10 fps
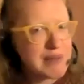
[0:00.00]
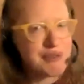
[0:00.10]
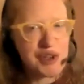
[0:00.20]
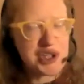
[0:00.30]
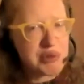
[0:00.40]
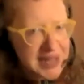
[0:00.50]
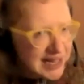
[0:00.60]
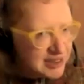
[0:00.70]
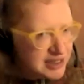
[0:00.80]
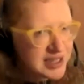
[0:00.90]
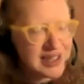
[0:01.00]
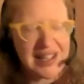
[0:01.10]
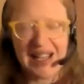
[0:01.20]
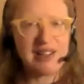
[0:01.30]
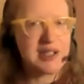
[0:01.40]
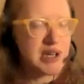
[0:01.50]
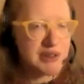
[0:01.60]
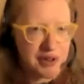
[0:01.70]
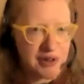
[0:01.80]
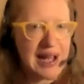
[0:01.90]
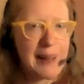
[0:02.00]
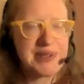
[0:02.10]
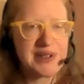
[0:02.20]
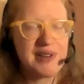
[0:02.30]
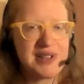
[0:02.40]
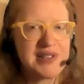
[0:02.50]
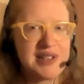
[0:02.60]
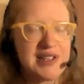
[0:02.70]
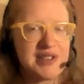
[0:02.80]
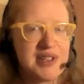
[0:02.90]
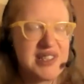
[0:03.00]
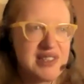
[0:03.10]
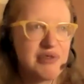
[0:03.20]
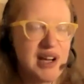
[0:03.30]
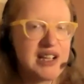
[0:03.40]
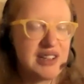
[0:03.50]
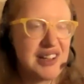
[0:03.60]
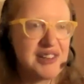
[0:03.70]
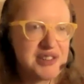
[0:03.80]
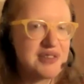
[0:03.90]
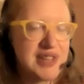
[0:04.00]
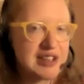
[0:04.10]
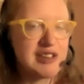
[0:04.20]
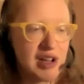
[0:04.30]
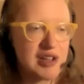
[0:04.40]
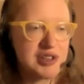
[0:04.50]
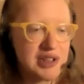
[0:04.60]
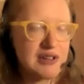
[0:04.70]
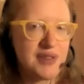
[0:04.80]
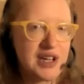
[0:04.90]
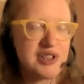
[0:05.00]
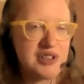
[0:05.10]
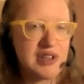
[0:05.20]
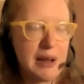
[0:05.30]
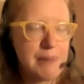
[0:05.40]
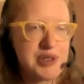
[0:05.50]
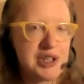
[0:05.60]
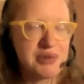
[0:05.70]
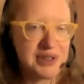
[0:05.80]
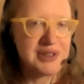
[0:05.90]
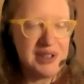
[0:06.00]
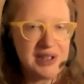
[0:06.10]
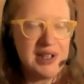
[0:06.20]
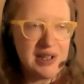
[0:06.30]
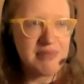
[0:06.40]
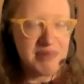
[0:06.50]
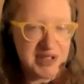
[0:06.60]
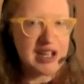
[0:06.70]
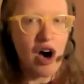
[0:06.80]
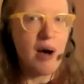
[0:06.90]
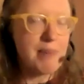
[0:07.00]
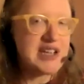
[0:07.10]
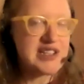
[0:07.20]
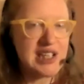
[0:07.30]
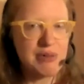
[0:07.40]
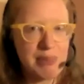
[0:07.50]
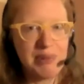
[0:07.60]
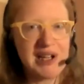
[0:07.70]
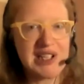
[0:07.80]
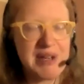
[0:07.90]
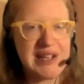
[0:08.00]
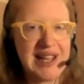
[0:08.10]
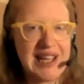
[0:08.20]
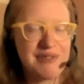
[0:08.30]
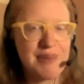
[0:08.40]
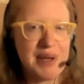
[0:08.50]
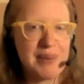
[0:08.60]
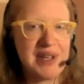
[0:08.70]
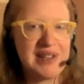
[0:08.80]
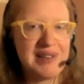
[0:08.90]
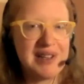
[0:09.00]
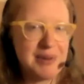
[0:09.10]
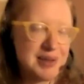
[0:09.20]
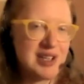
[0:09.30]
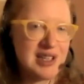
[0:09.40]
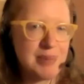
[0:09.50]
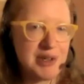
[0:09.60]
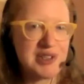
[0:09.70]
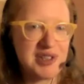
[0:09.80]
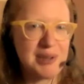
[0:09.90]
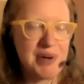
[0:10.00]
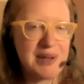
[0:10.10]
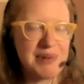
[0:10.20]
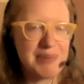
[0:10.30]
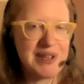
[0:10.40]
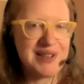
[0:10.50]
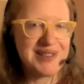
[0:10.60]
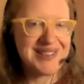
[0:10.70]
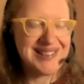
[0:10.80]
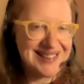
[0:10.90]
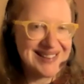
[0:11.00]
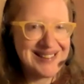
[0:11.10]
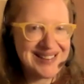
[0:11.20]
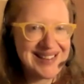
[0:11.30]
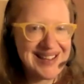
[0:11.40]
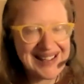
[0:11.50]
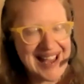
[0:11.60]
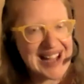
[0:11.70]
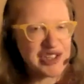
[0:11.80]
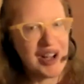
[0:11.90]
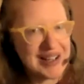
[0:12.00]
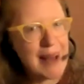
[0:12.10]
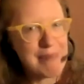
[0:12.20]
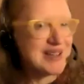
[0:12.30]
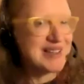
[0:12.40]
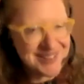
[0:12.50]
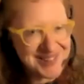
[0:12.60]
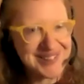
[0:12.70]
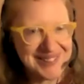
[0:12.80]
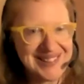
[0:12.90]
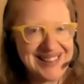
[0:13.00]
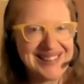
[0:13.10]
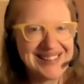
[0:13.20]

with virtual reality and smartphone apps and all these things. So this is trying another sort of technological intervention to help children stay calm basically while blood is being taken from them in the emergency department, because it can't not happen. So you need to.